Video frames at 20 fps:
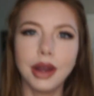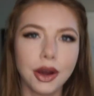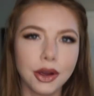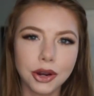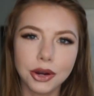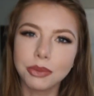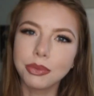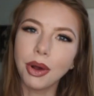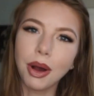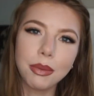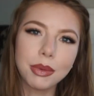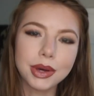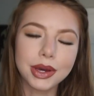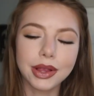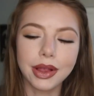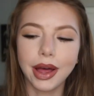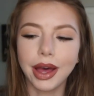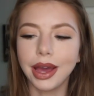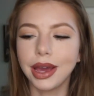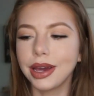Now you're
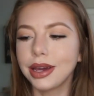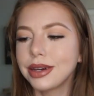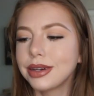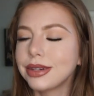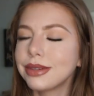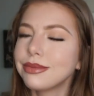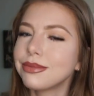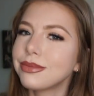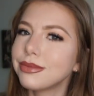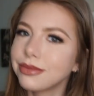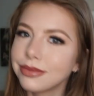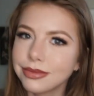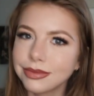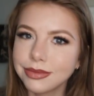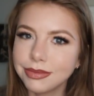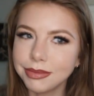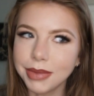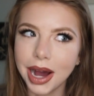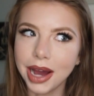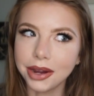probably like,
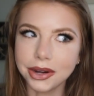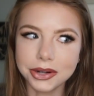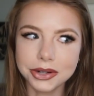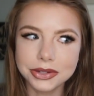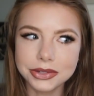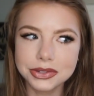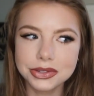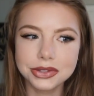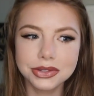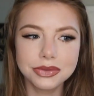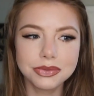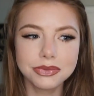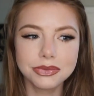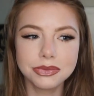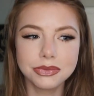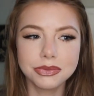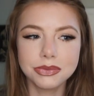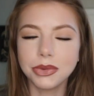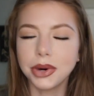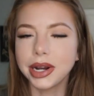Myles,
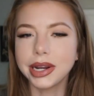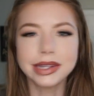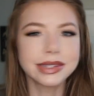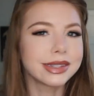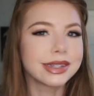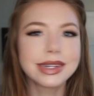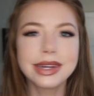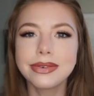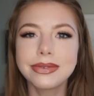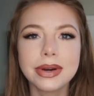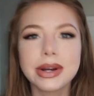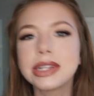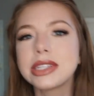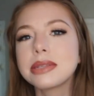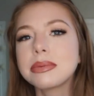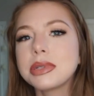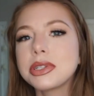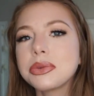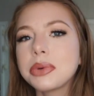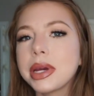what is the
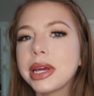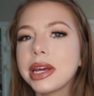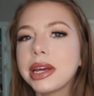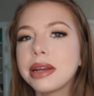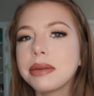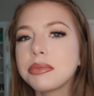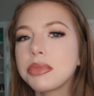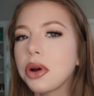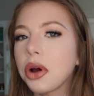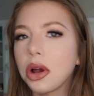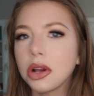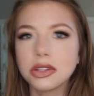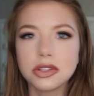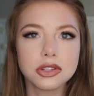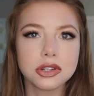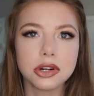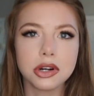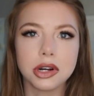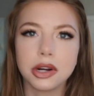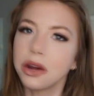difference between
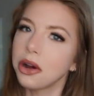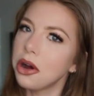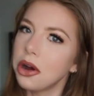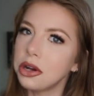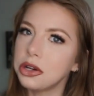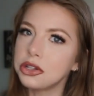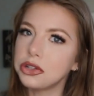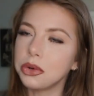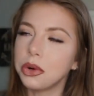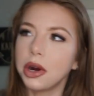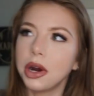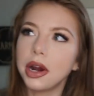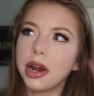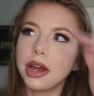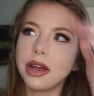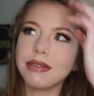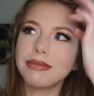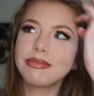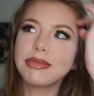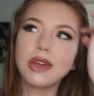bronzer and contour?
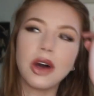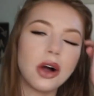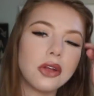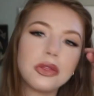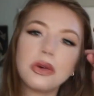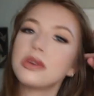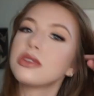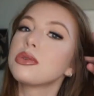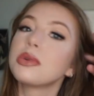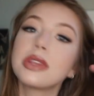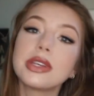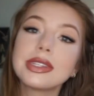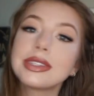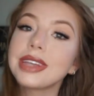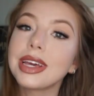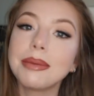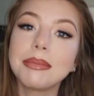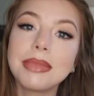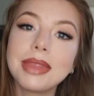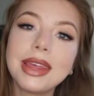I thought those were the same